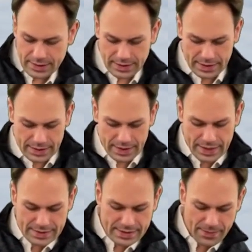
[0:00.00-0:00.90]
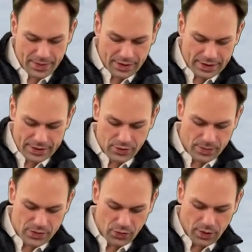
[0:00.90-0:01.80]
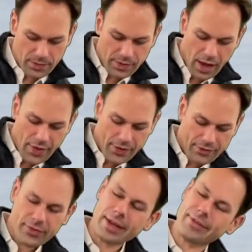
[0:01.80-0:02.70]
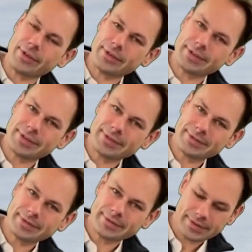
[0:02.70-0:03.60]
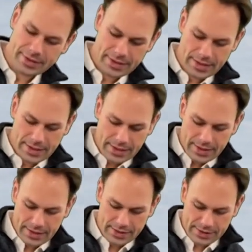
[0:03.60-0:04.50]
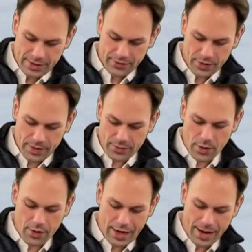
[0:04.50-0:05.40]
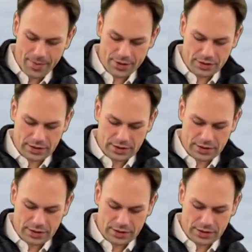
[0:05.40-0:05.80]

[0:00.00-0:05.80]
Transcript: it has this ability to absorb other flavors. And so if you eat raw cabbage, you're